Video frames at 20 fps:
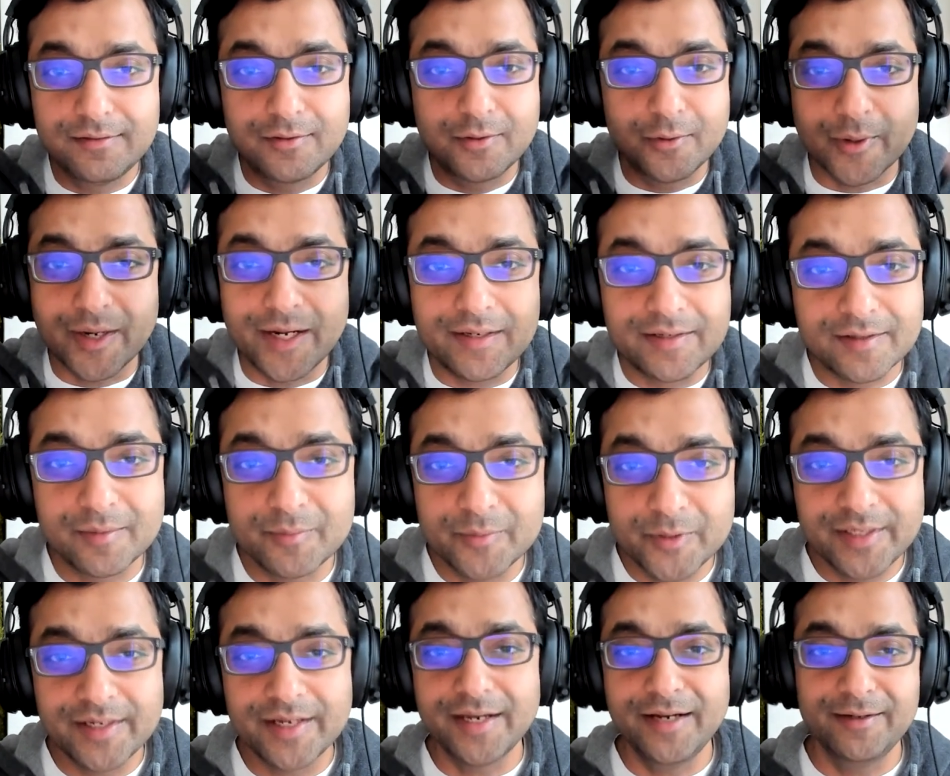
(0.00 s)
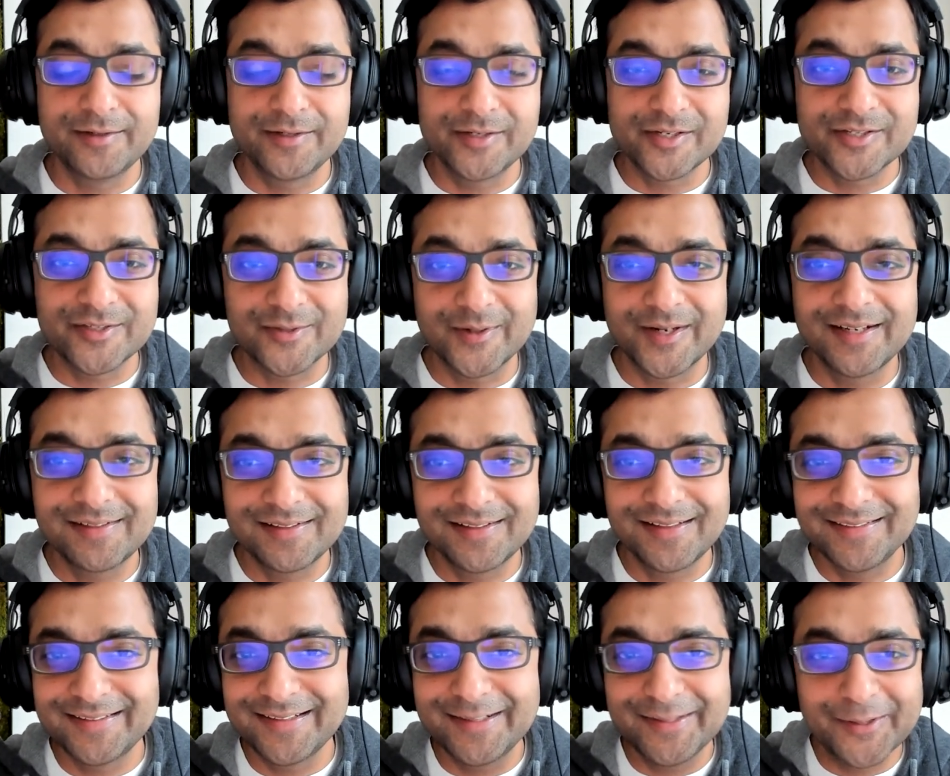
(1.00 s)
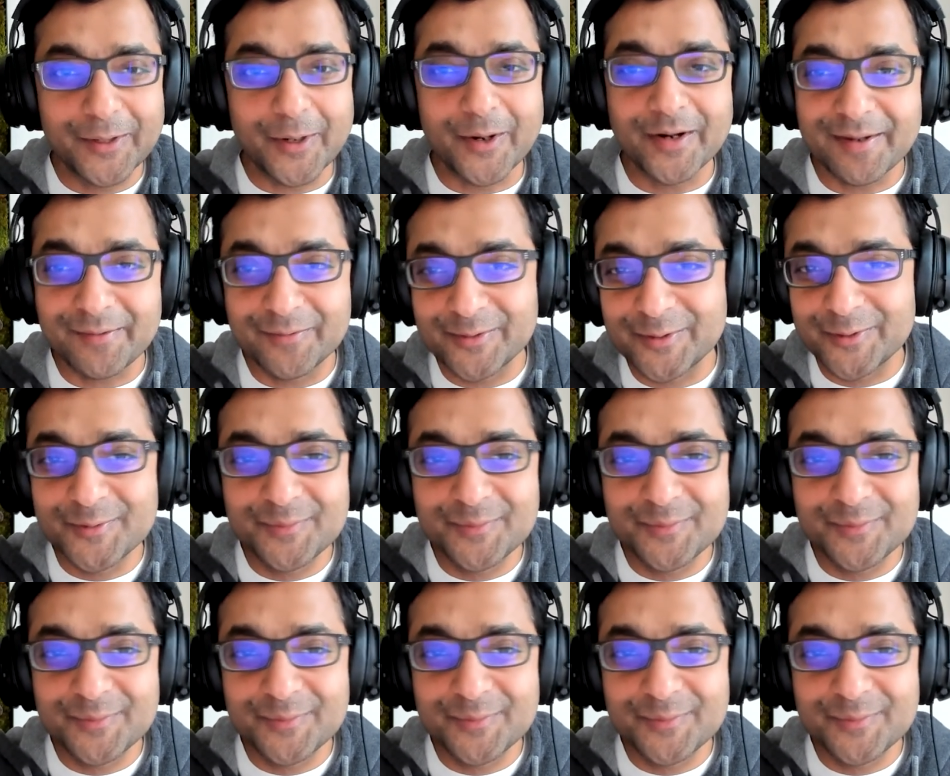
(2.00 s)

great communicators right like they did not have to